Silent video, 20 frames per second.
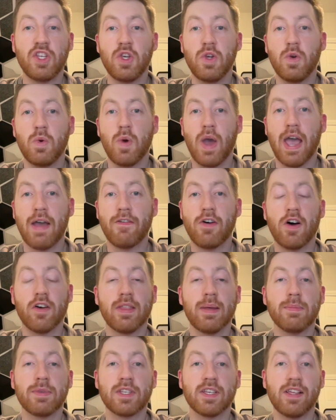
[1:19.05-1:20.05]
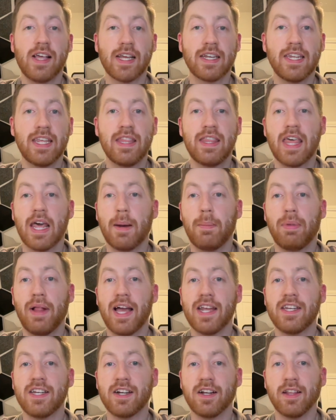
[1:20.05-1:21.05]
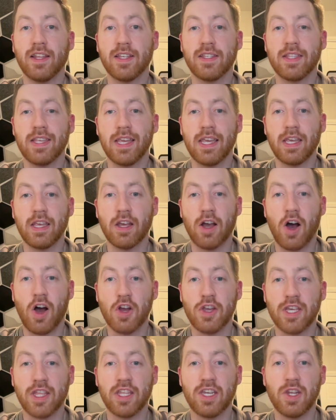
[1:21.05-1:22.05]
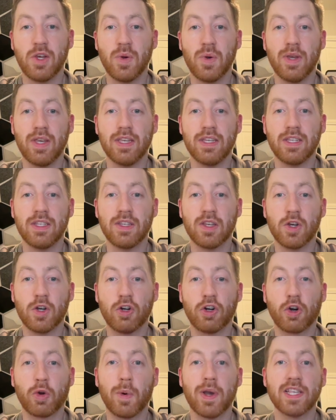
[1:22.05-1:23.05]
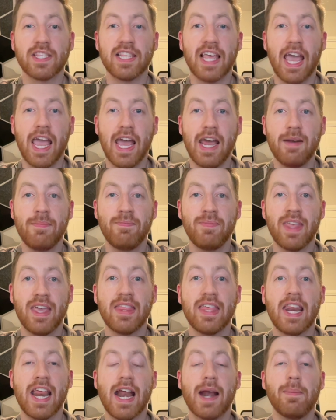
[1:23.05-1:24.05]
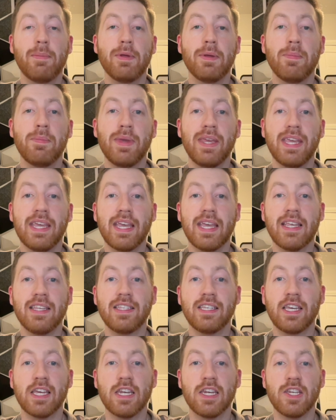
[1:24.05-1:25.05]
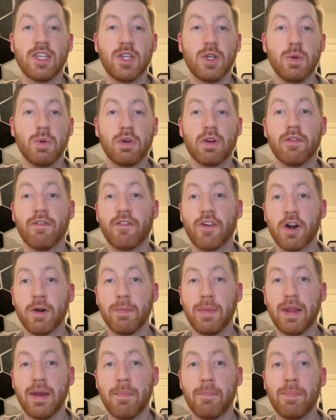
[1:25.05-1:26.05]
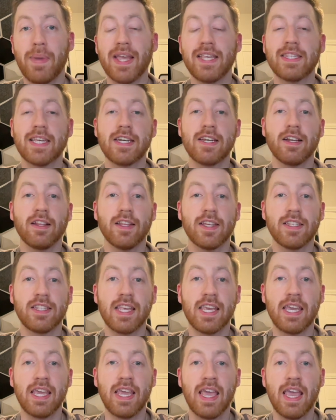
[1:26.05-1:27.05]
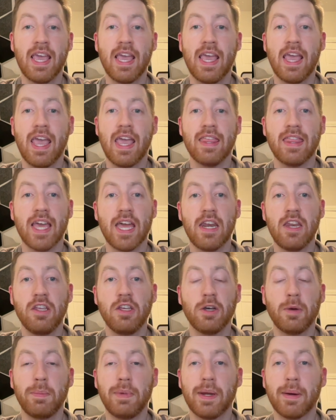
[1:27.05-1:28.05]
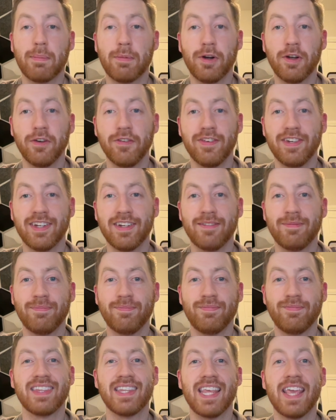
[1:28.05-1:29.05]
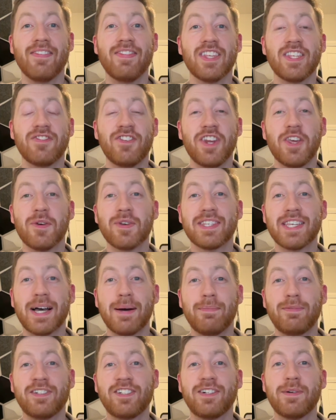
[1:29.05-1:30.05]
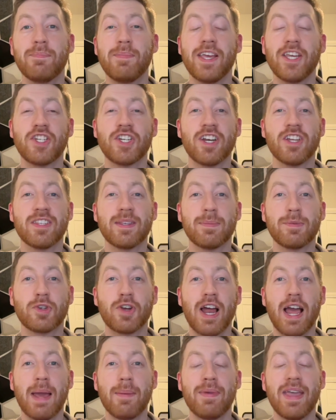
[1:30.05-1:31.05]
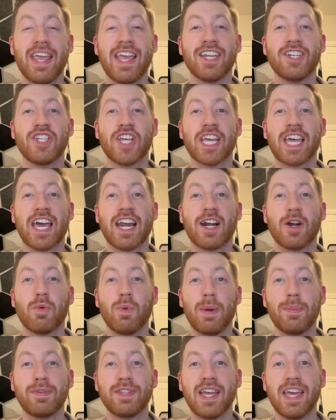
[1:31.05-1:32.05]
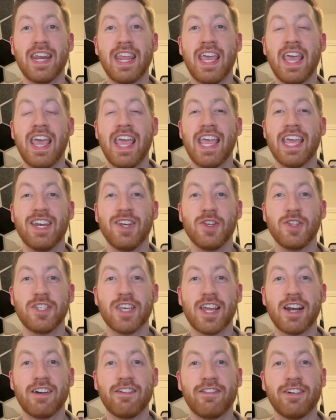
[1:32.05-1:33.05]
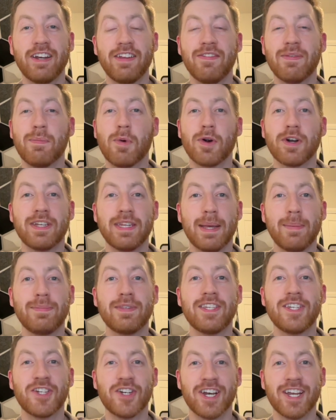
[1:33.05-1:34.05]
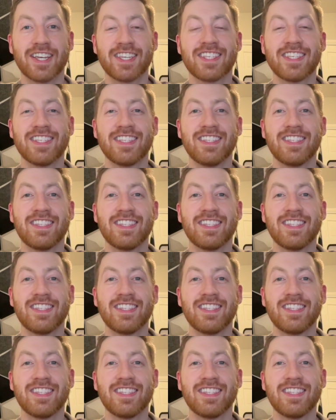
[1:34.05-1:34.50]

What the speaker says: you have all of them selected that apply to your listing, all you have to do is request the ad, and then Airbnb is going to confirm it based on your listing, and then you'll be approved. If this video was helpful, make sure to subscribe and check out our website and newsletter for even more tips and tricks.